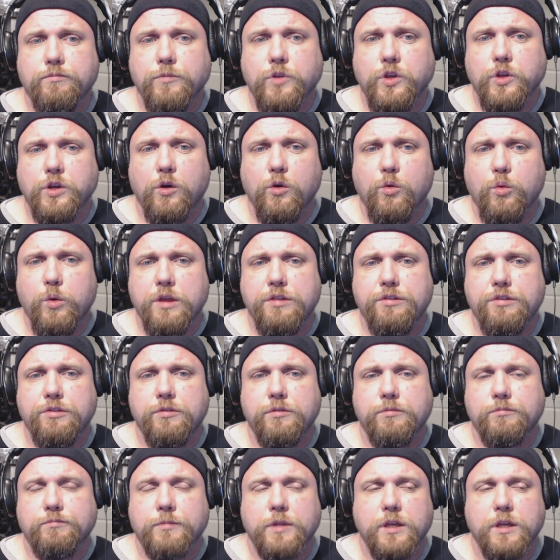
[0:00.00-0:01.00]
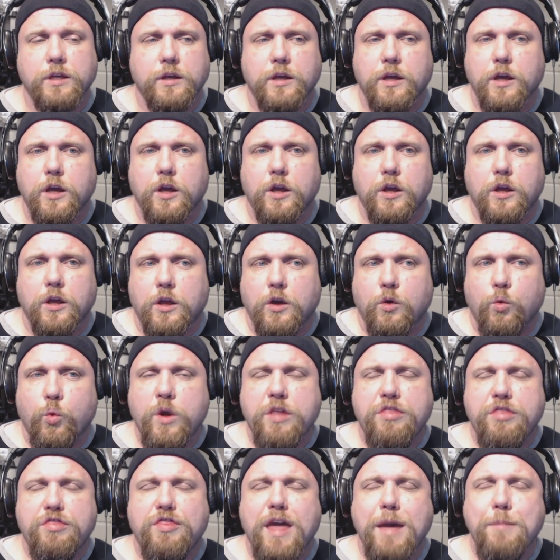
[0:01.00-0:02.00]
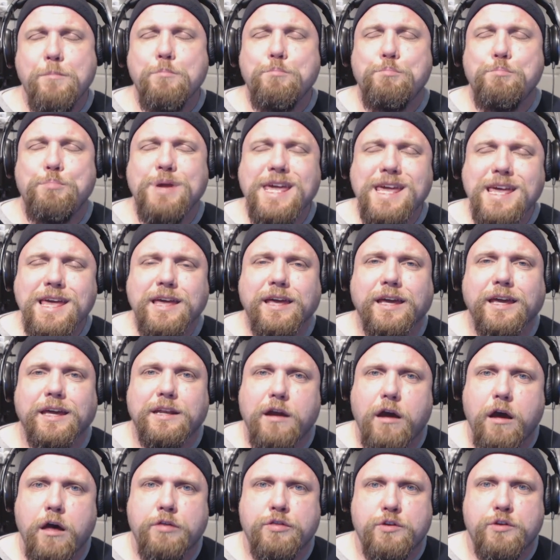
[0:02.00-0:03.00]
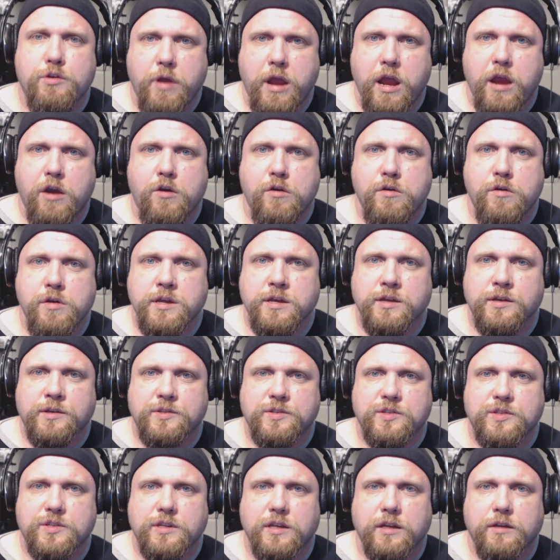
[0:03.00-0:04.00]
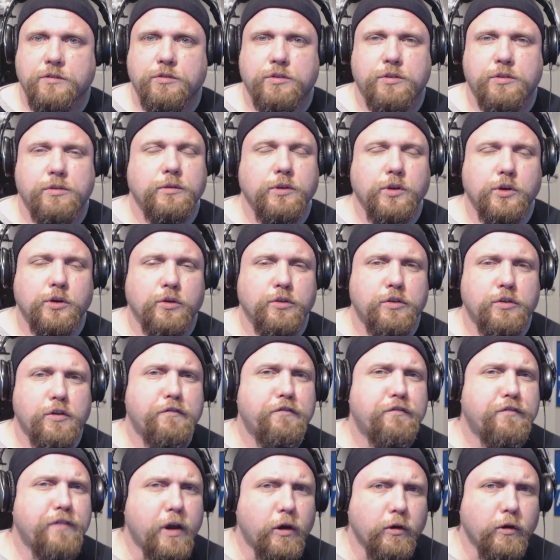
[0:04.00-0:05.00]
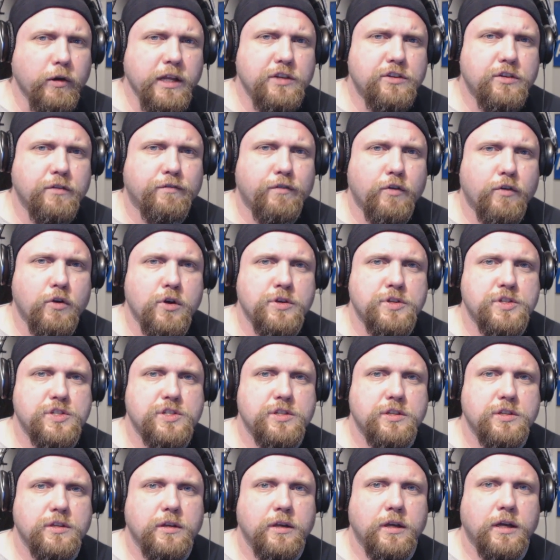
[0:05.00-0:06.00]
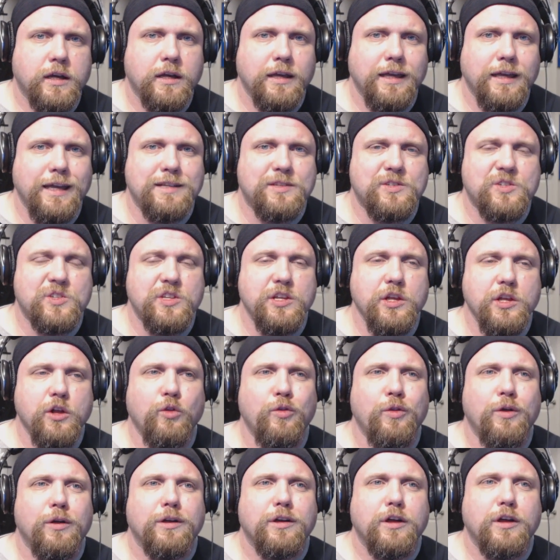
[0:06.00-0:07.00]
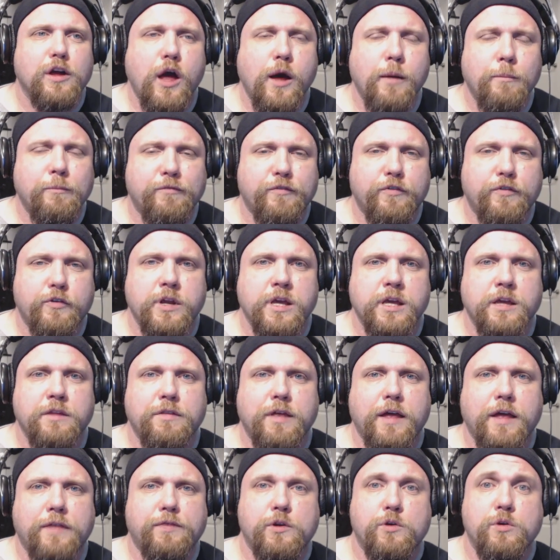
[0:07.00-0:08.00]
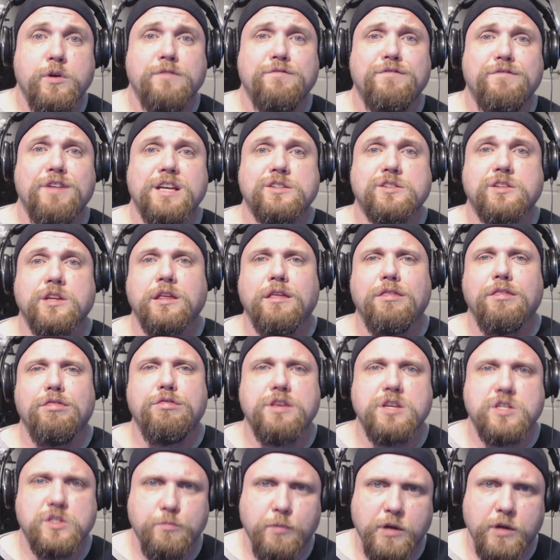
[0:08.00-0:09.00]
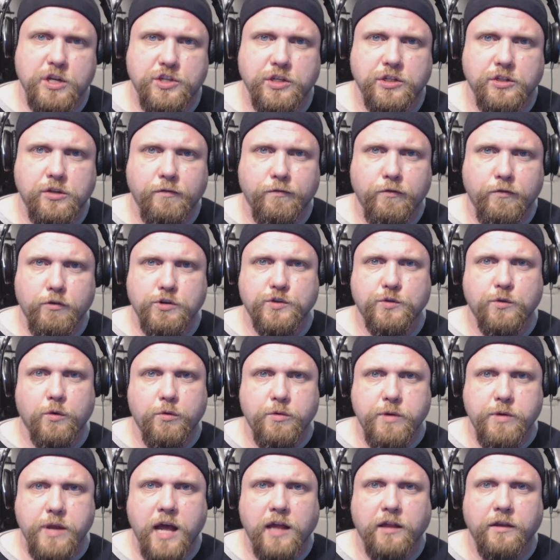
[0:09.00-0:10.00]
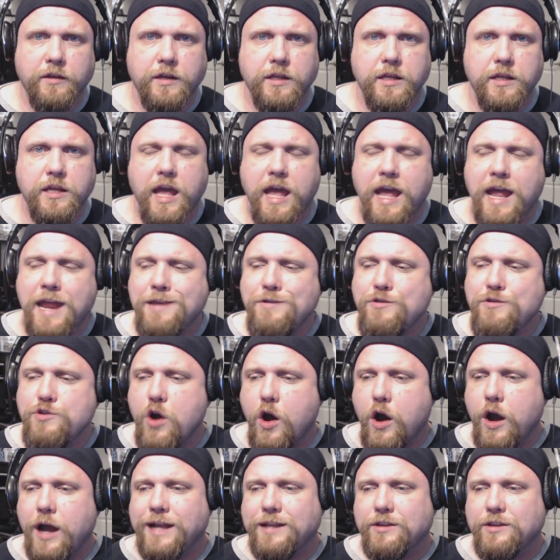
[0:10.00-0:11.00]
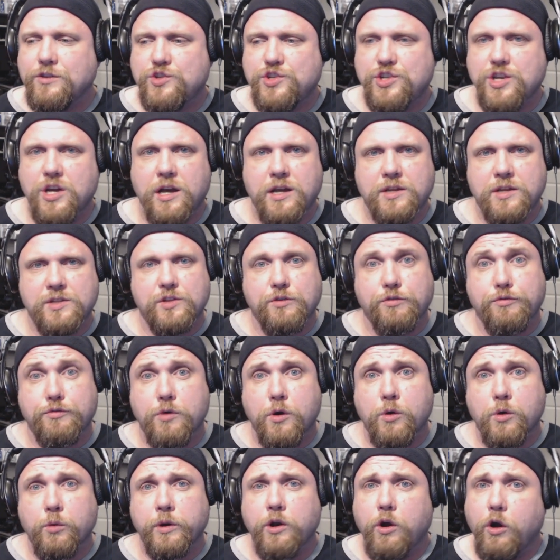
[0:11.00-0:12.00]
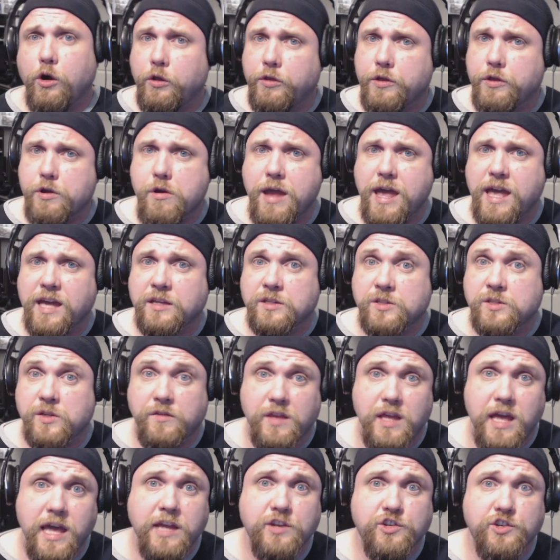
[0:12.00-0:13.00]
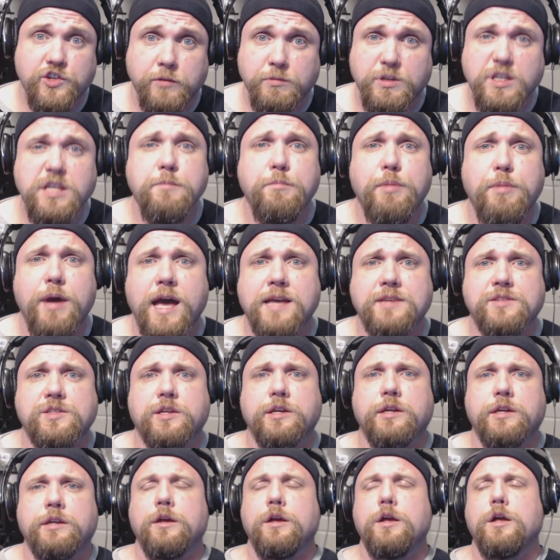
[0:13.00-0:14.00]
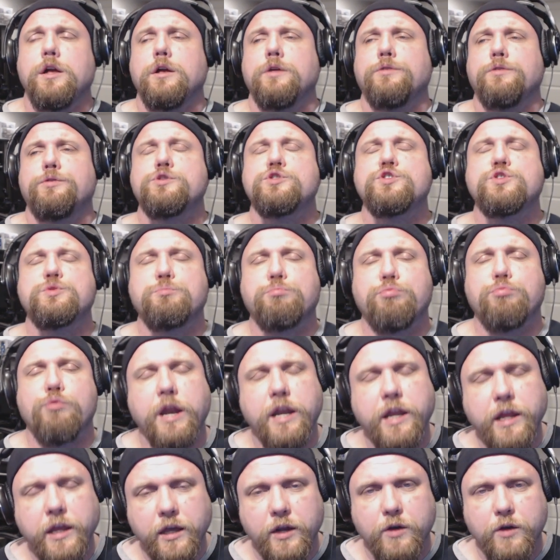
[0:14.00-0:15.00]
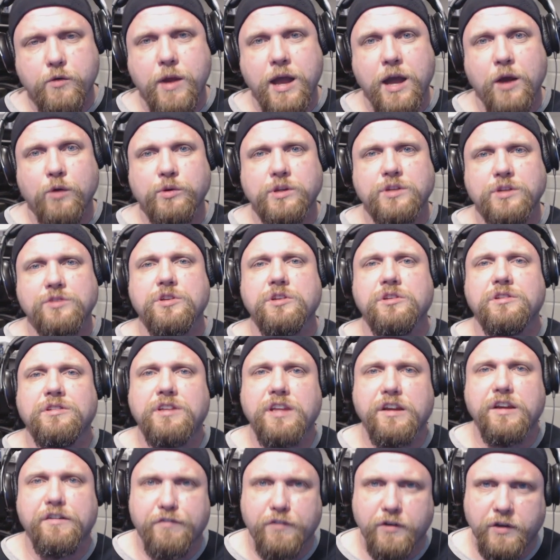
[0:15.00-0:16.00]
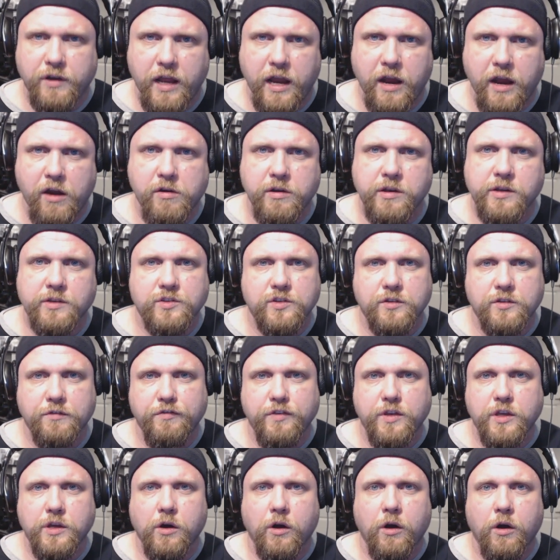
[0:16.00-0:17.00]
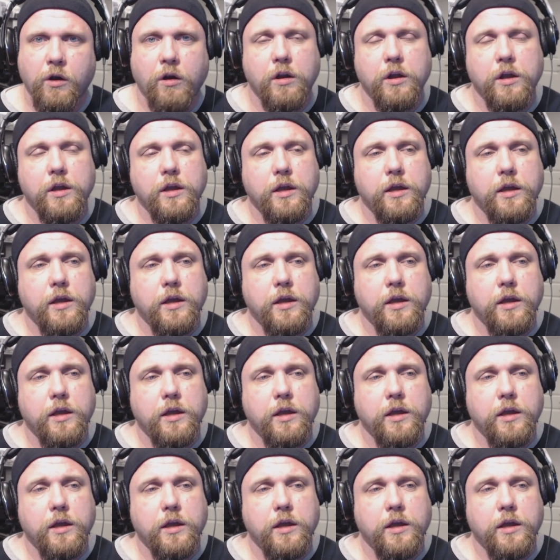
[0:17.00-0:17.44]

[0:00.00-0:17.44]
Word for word: you know, with with them being in other areas, you know, they're fairly diverse. Uh, it's still comforting that they're investing this much into virtual reality and not just throwing all their eggs in the HMD basket. They're spreading it around into different areas of VR.